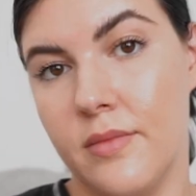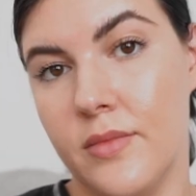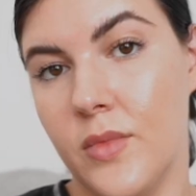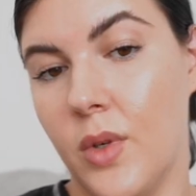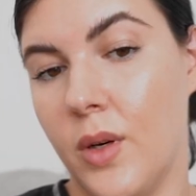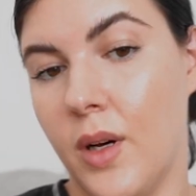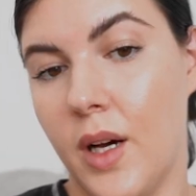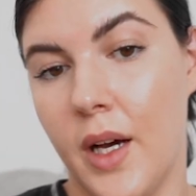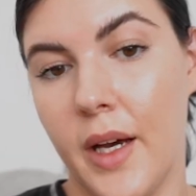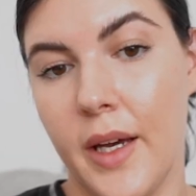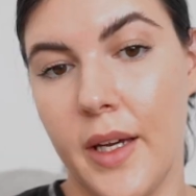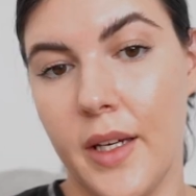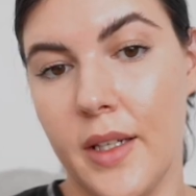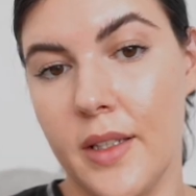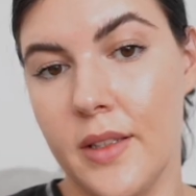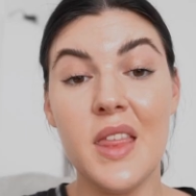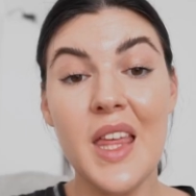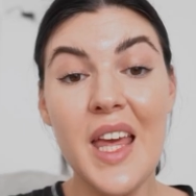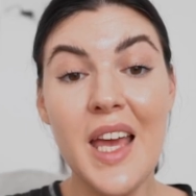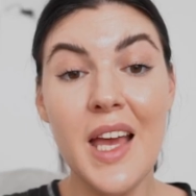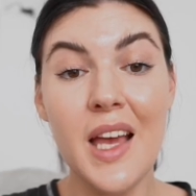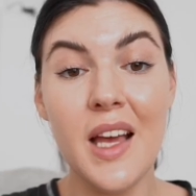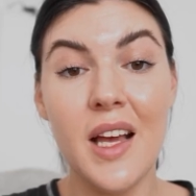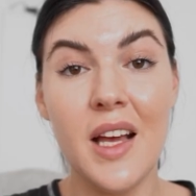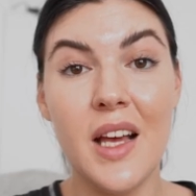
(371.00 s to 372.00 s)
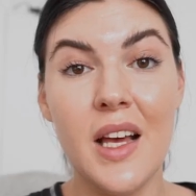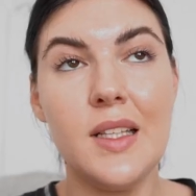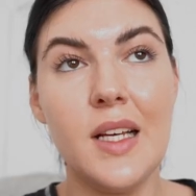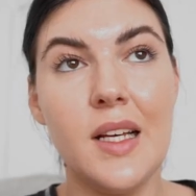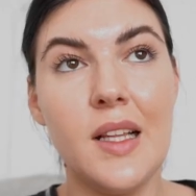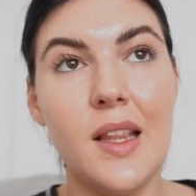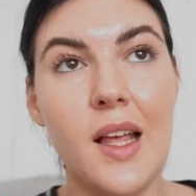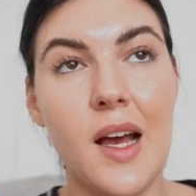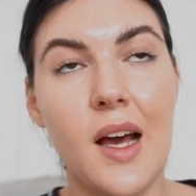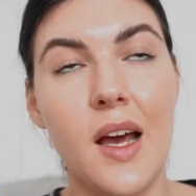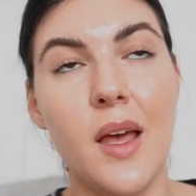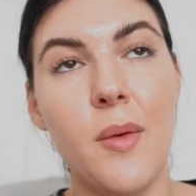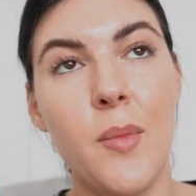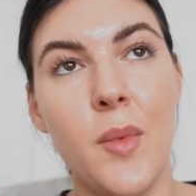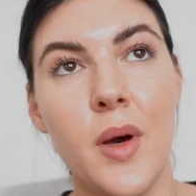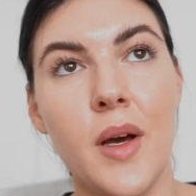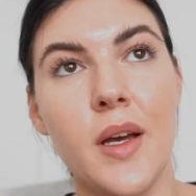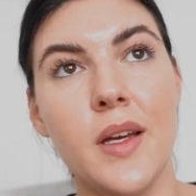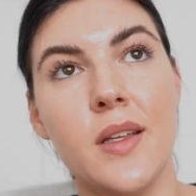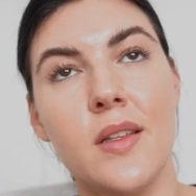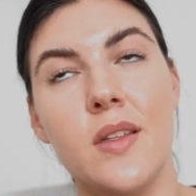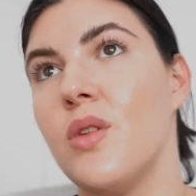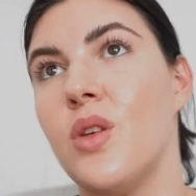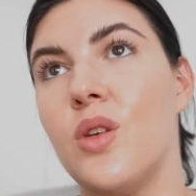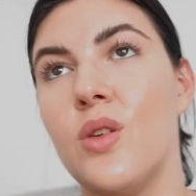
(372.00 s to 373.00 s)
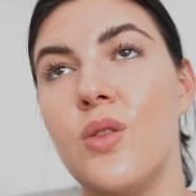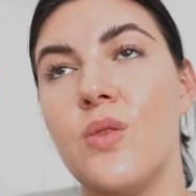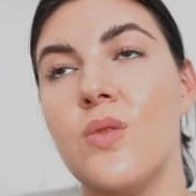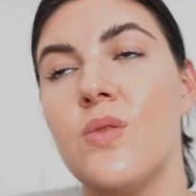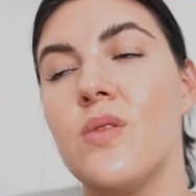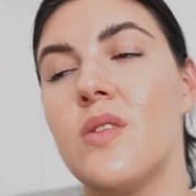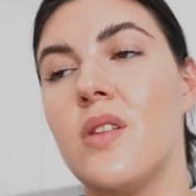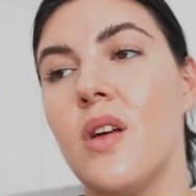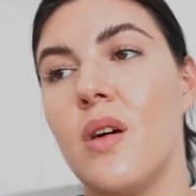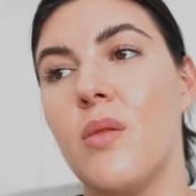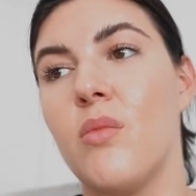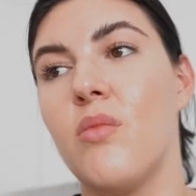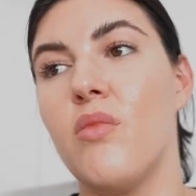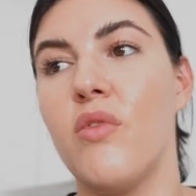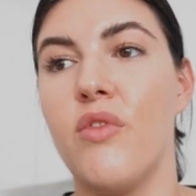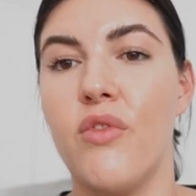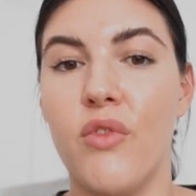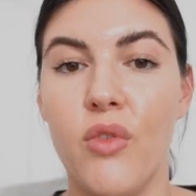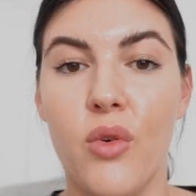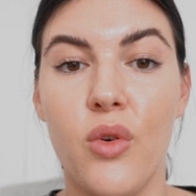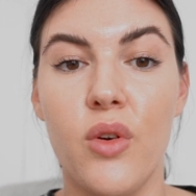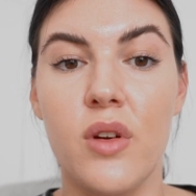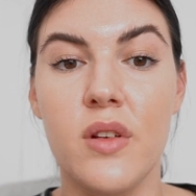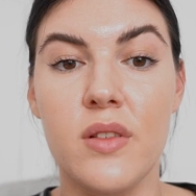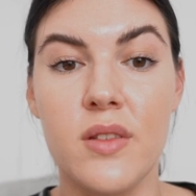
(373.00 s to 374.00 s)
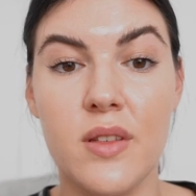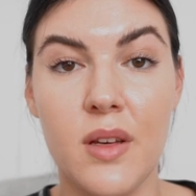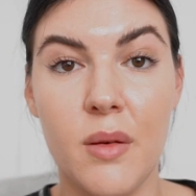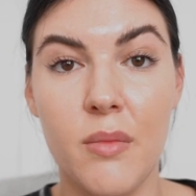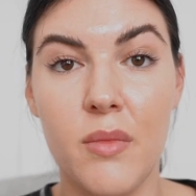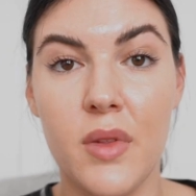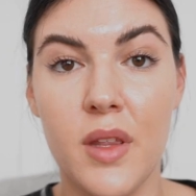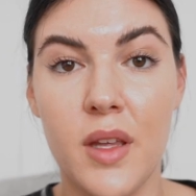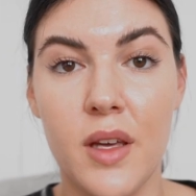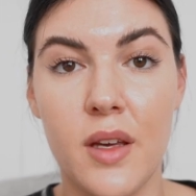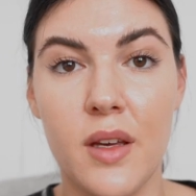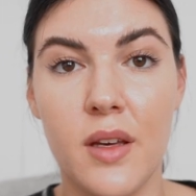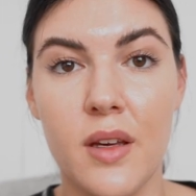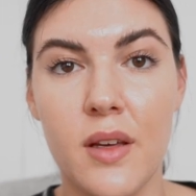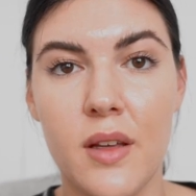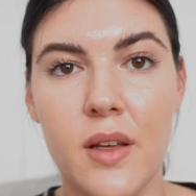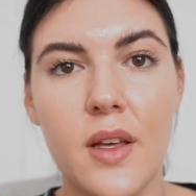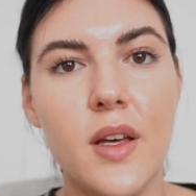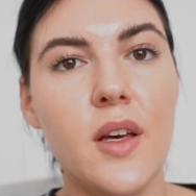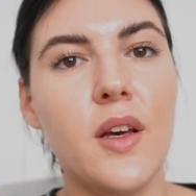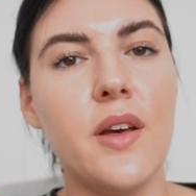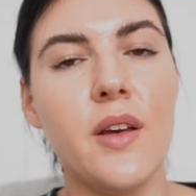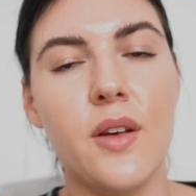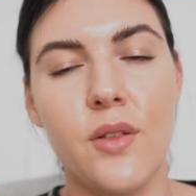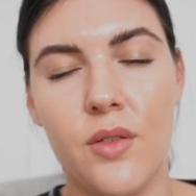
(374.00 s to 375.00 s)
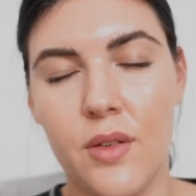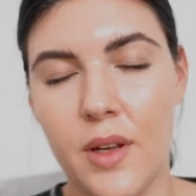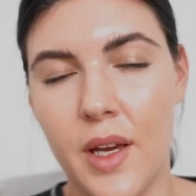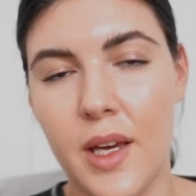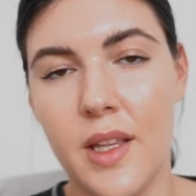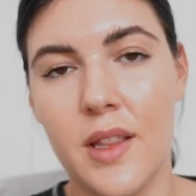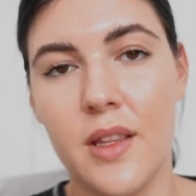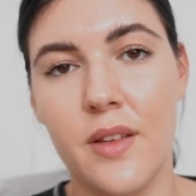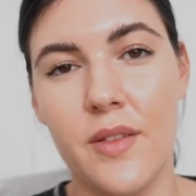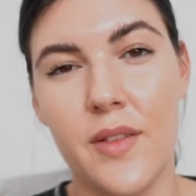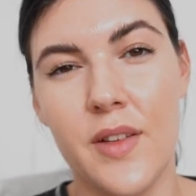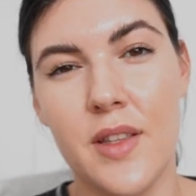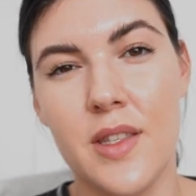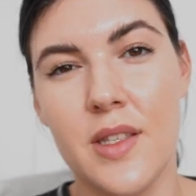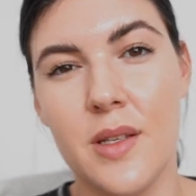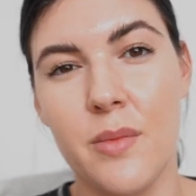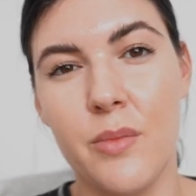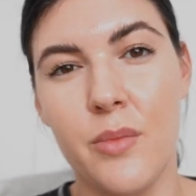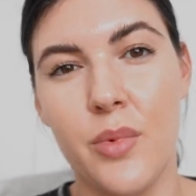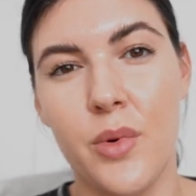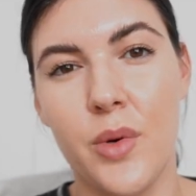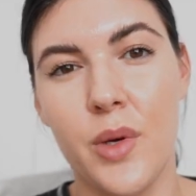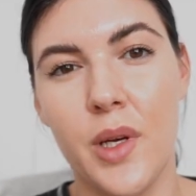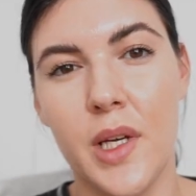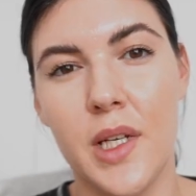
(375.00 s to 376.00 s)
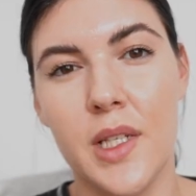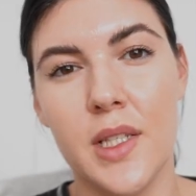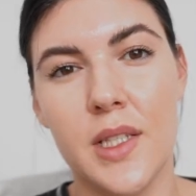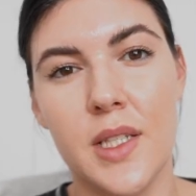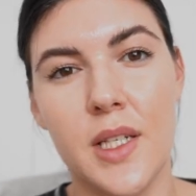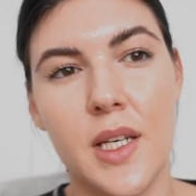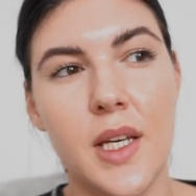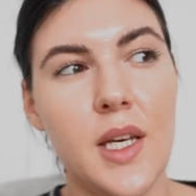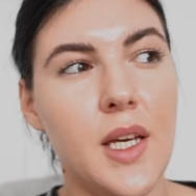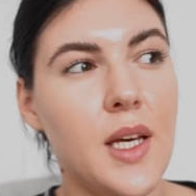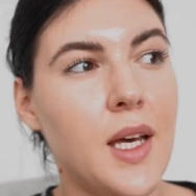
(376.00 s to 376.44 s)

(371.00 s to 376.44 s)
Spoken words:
why? Think that I might use them for something creative at some point.